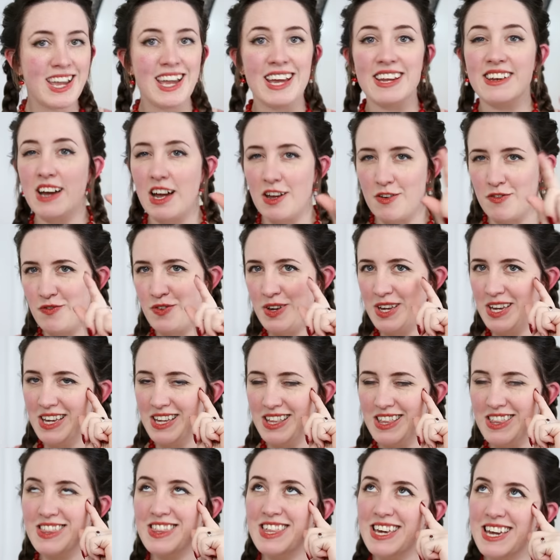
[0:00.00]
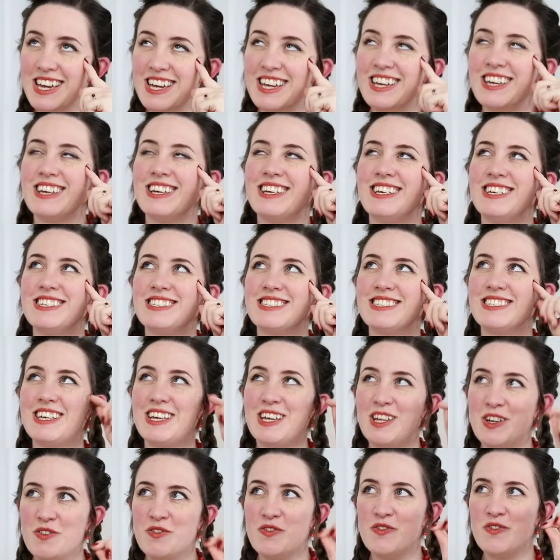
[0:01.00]
and I think, think is
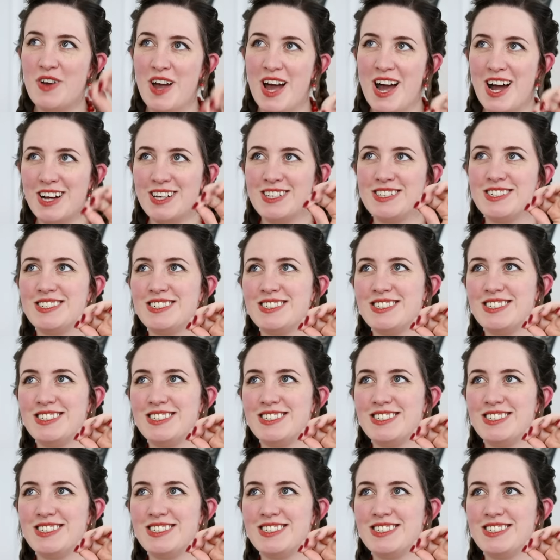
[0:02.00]
in fact